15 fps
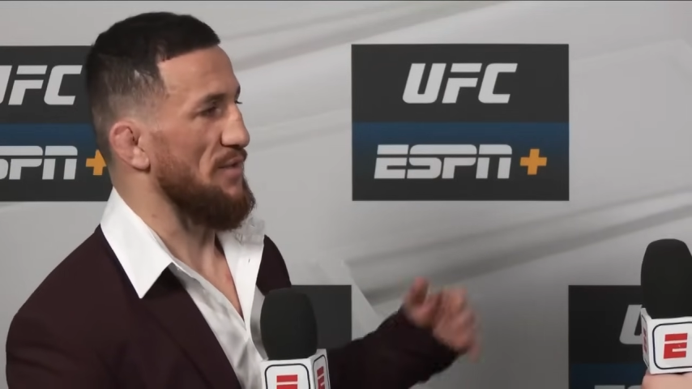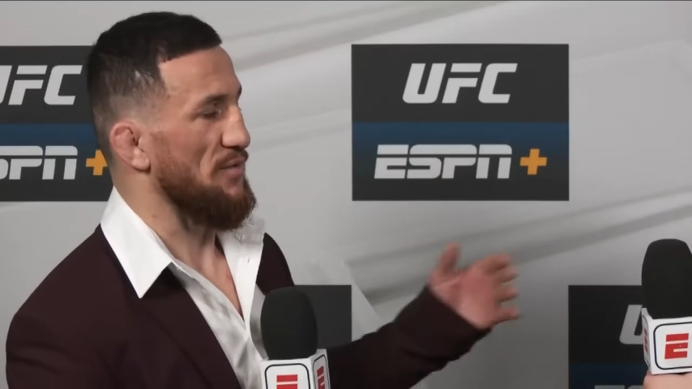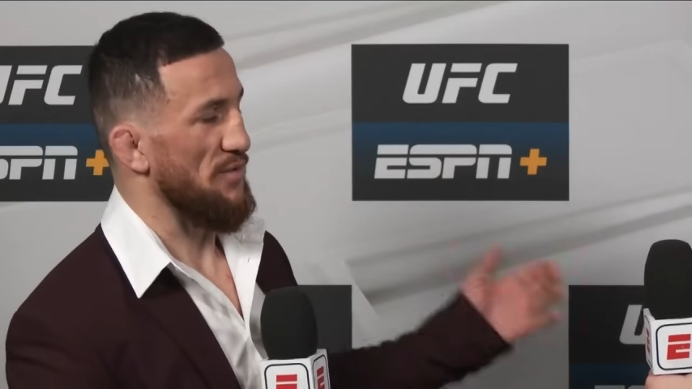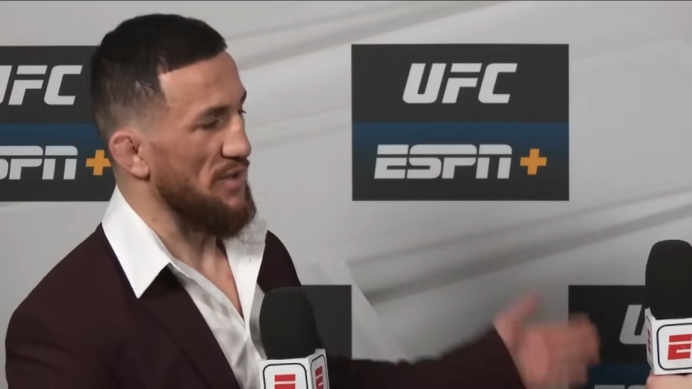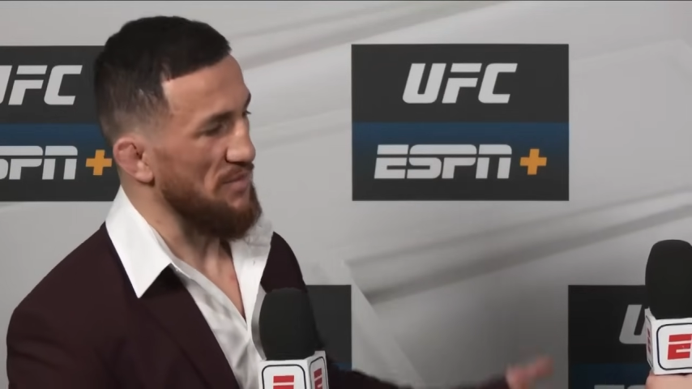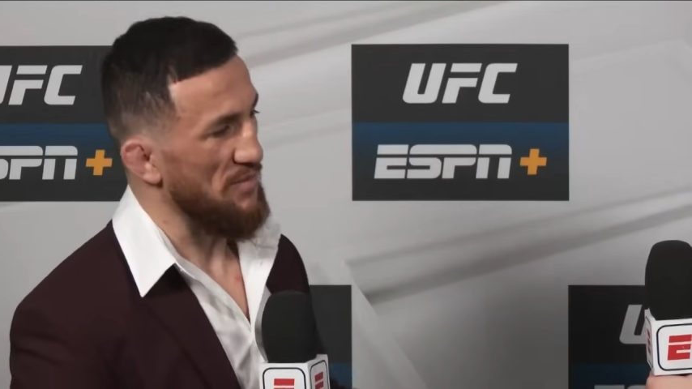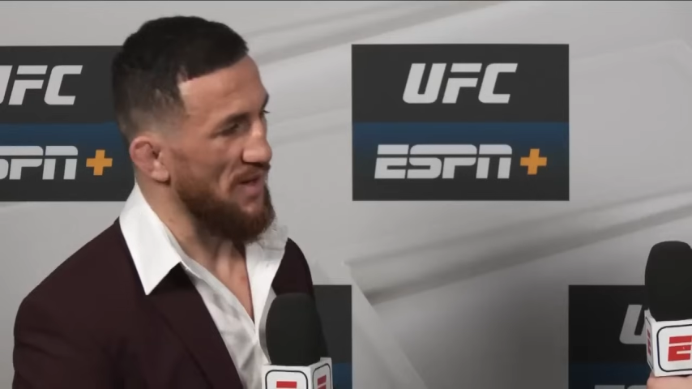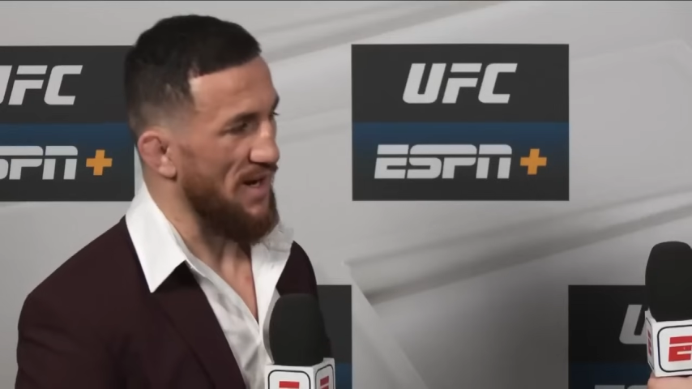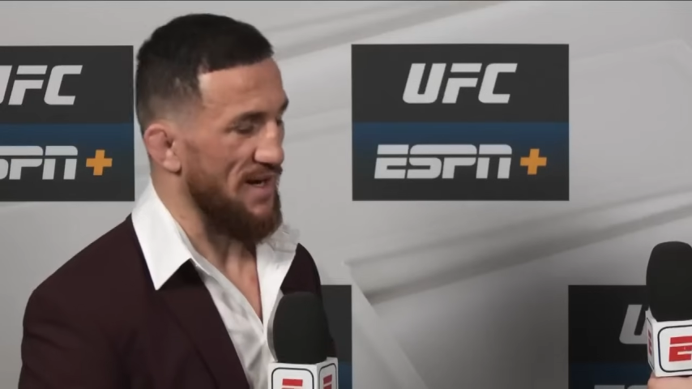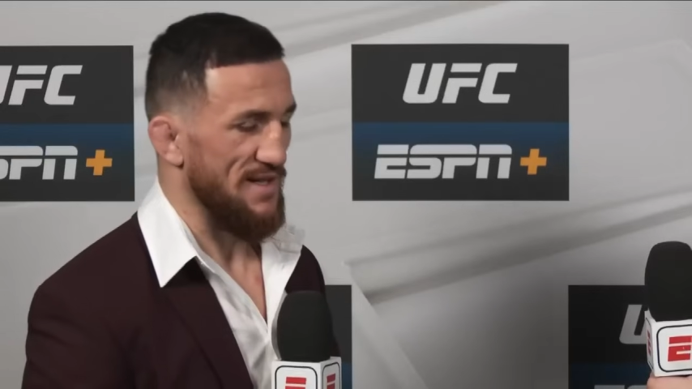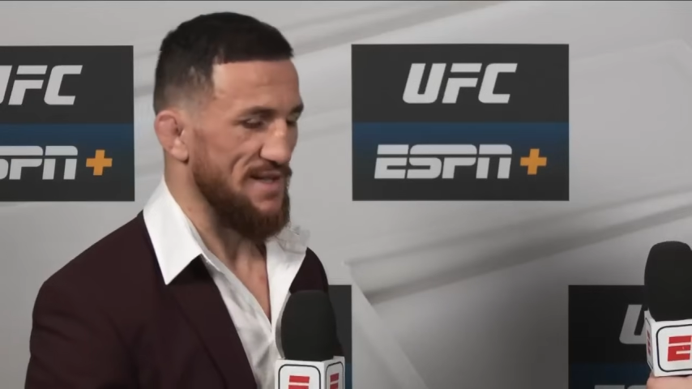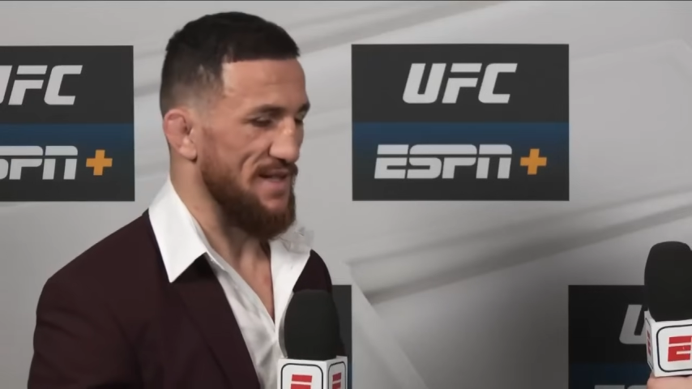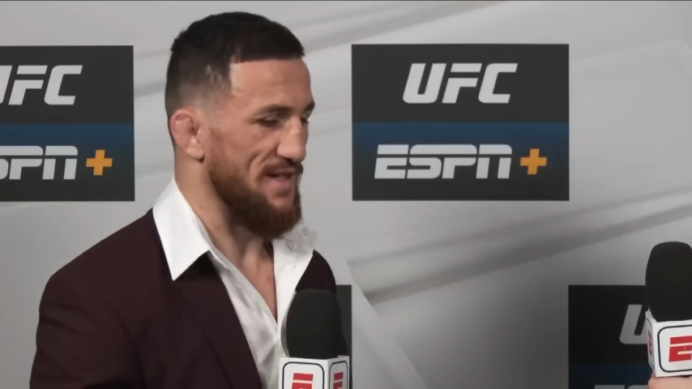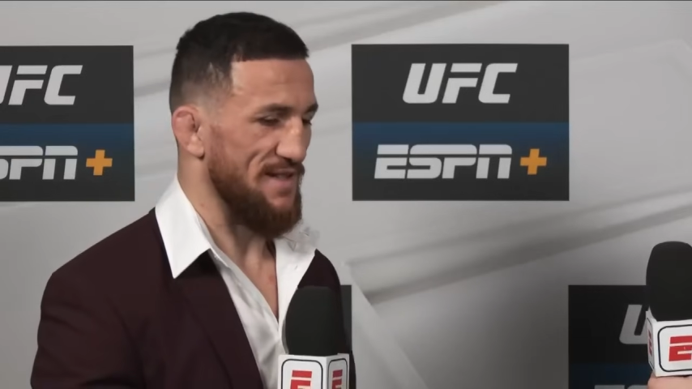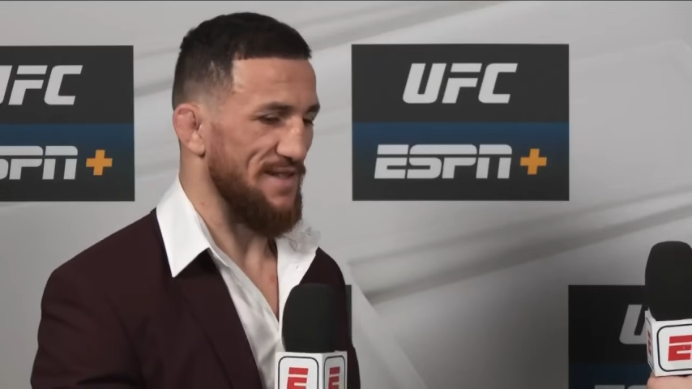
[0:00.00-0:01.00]

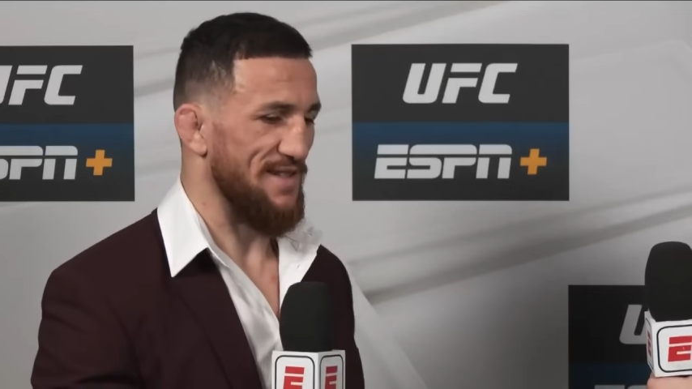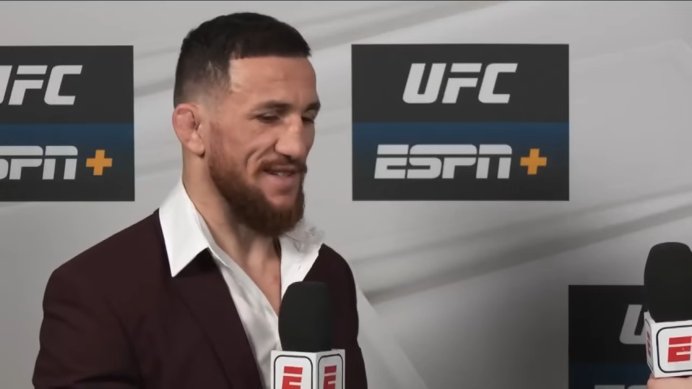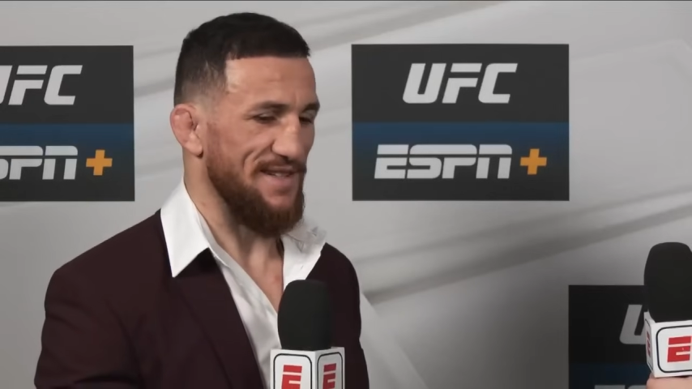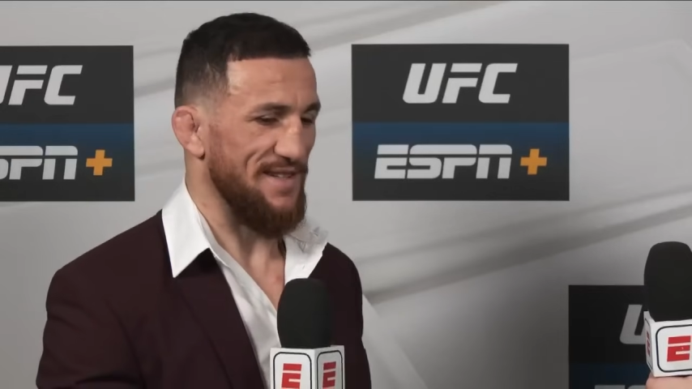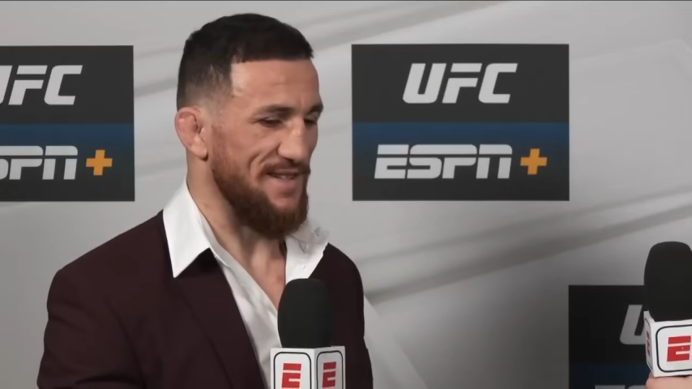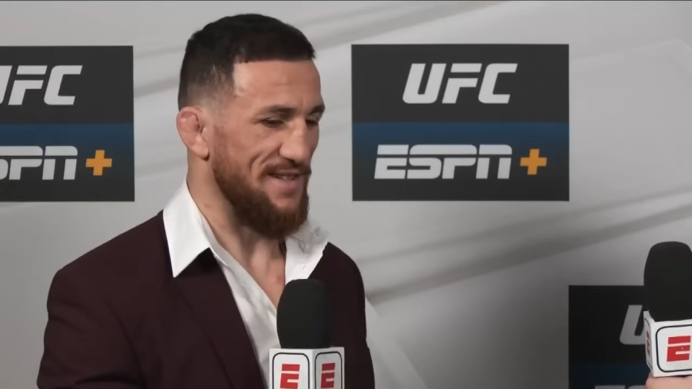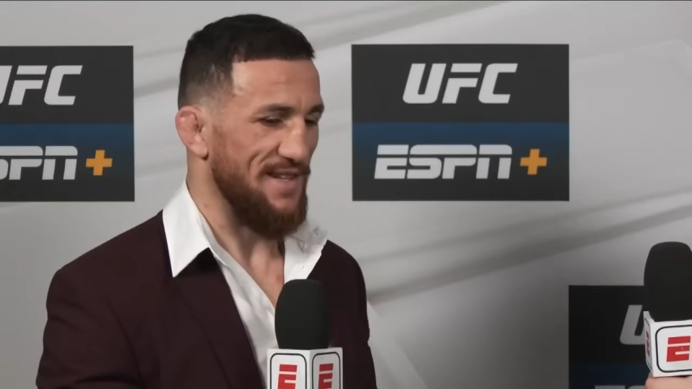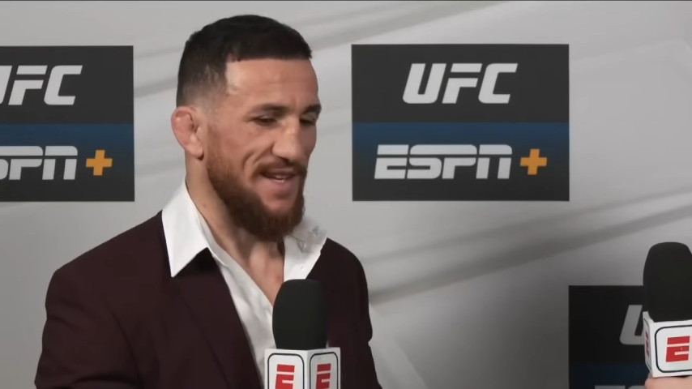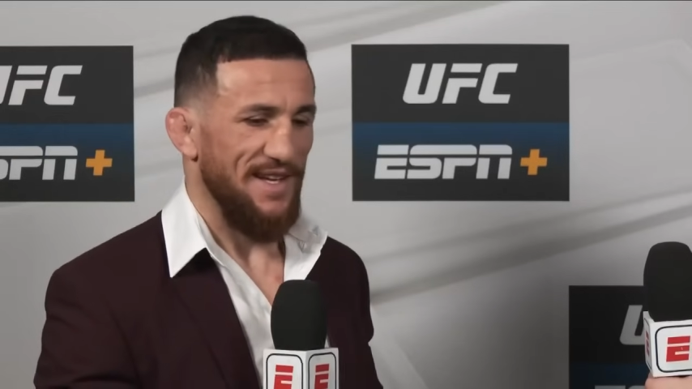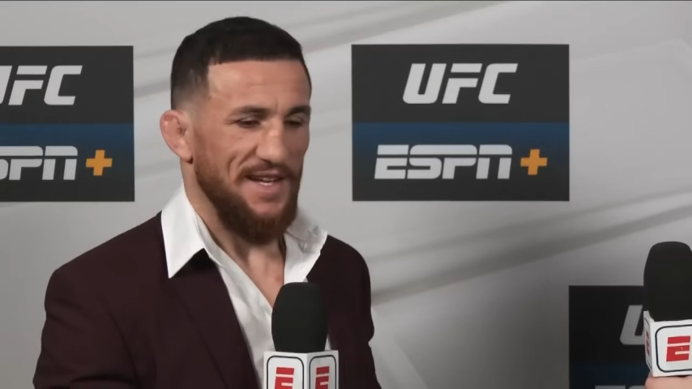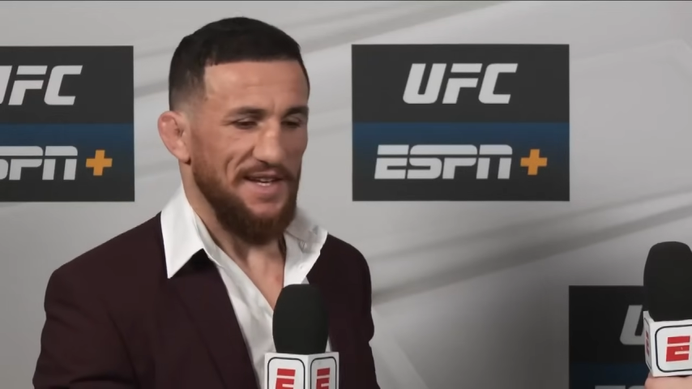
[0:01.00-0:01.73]
rematch, and